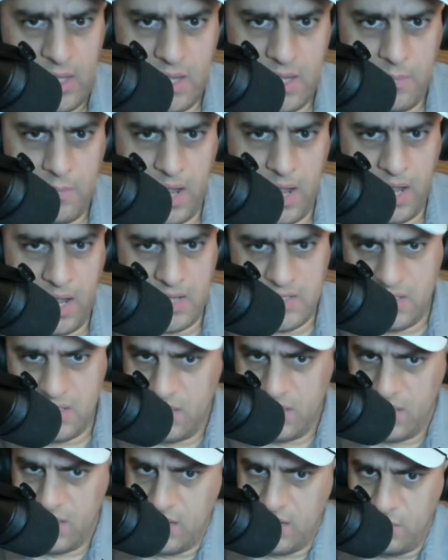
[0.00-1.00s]
He can box,
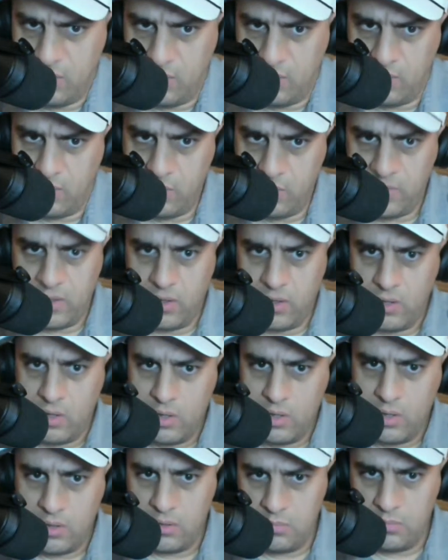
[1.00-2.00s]
he can brawl,
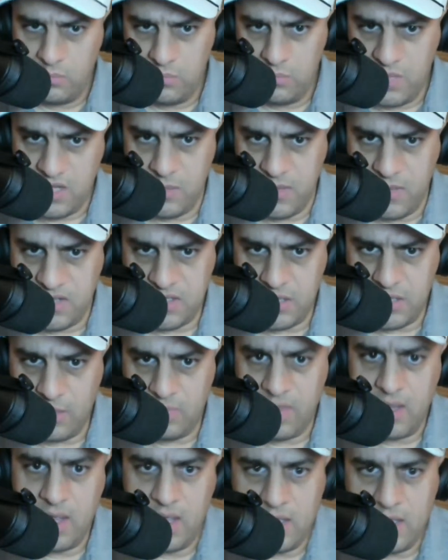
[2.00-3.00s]
he can mix it
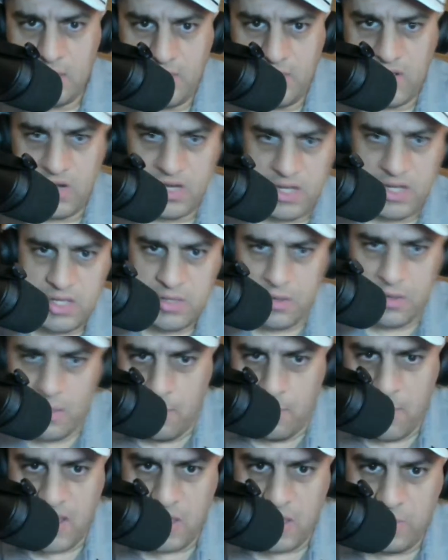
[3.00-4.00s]
up. The ability to
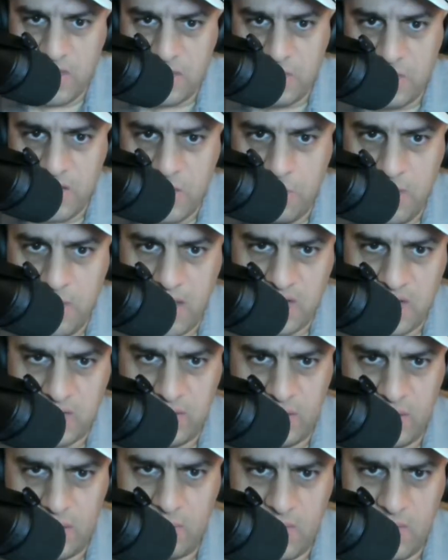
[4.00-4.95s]
make you miss, make you pay.